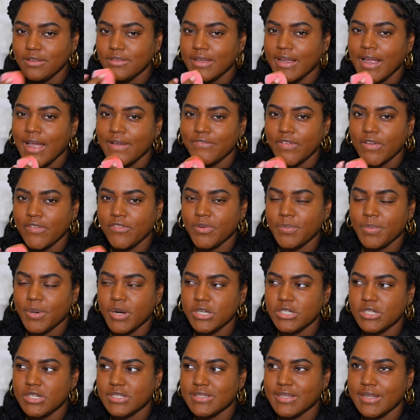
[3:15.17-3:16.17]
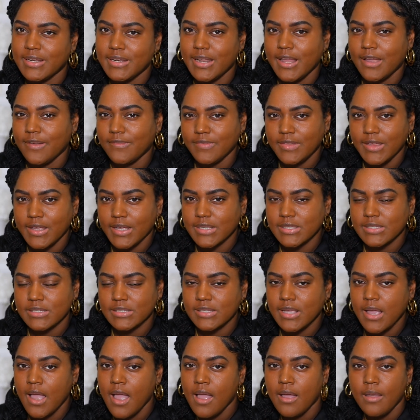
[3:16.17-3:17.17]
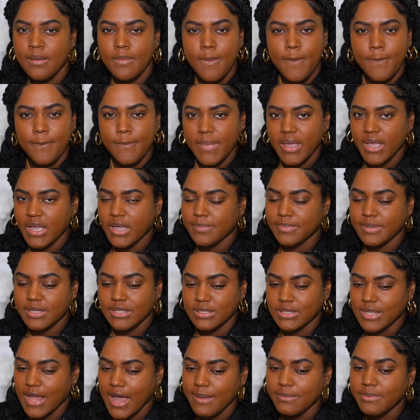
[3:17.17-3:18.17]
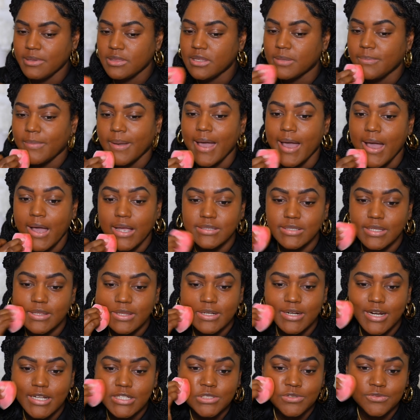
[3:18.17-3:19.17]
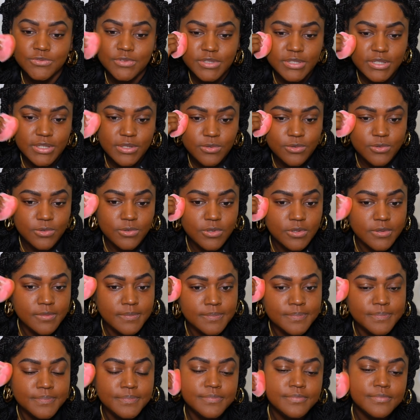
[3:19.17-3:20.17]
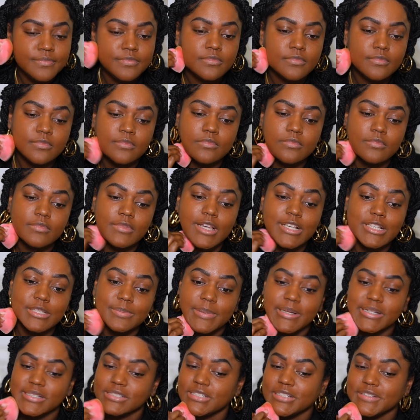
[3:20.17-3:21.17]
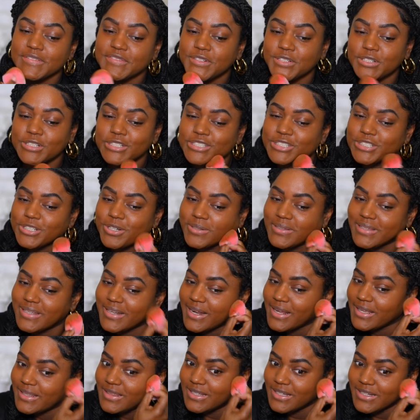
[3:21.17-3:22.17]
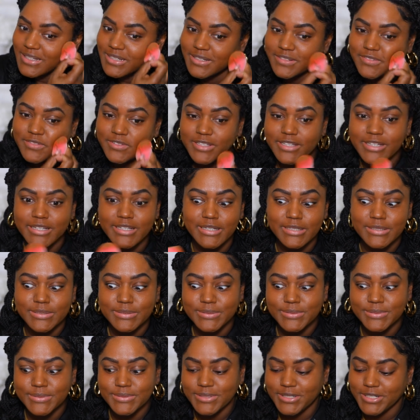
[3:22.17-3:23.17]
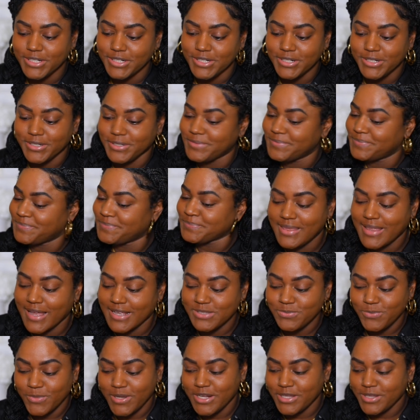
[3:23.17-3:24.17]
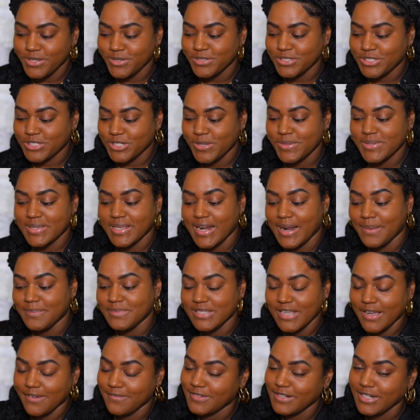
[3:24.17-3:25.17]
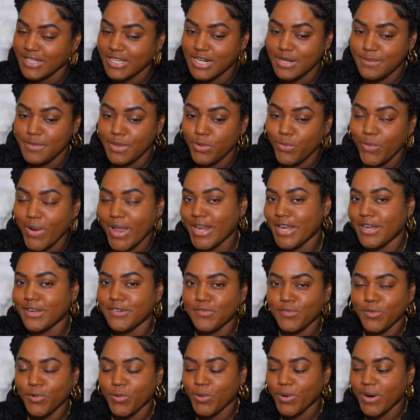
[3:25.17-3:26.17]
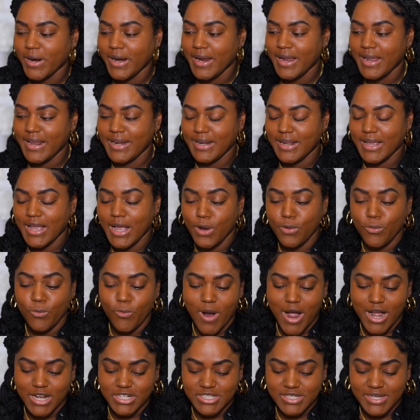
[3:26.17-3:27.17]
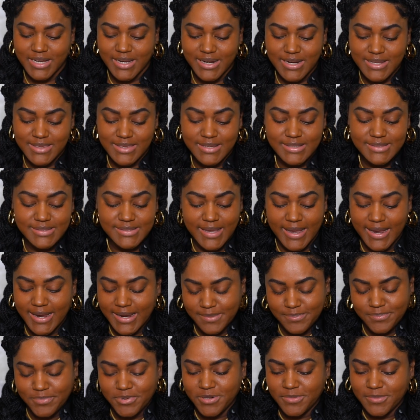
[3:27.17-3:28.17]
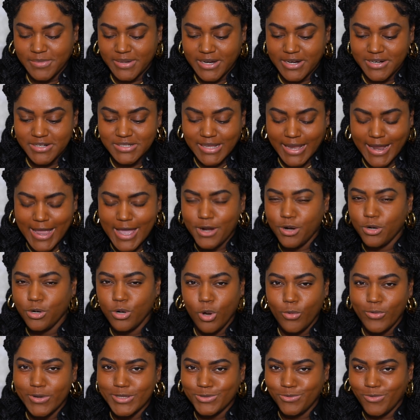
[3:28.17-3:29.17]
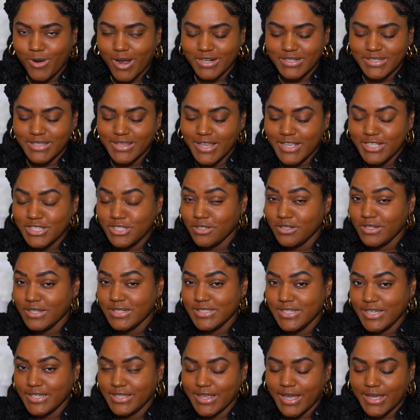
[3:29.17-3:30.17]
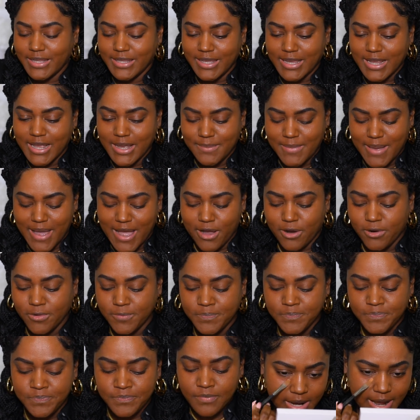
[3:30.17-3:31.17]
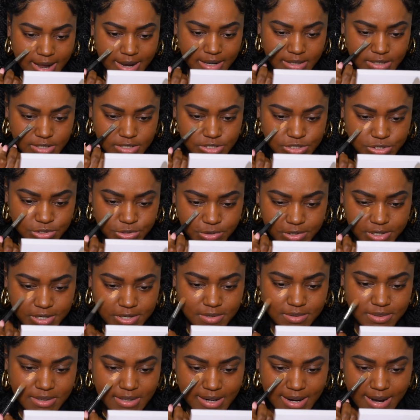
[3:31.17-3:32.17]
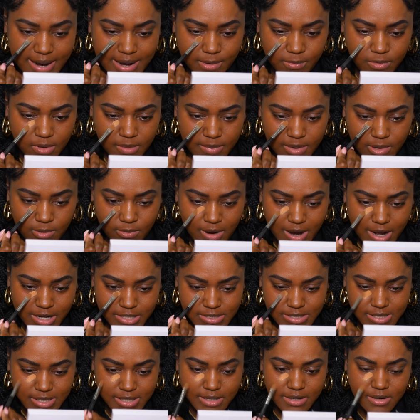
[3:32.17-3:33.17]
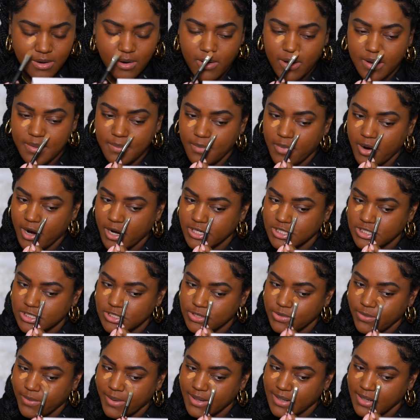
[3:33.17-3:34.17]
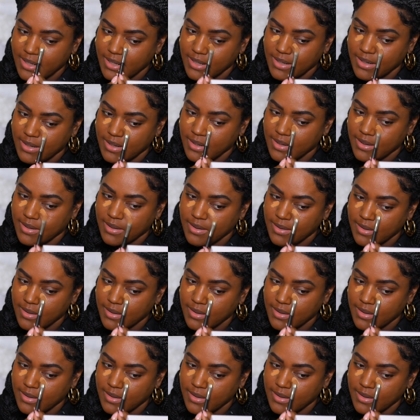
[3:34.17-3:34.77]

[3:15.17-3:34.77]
don't think I've ever purchased a Netflix makeup collab in the past. I think that's really cool, especially for a show that I love. Like, girl, that's one of those shows that I'm definitely going to be waiting for and watching the day it premieres. Like, I don't always watch things on the day that they come out. I can assure you that I will be watching on March 20,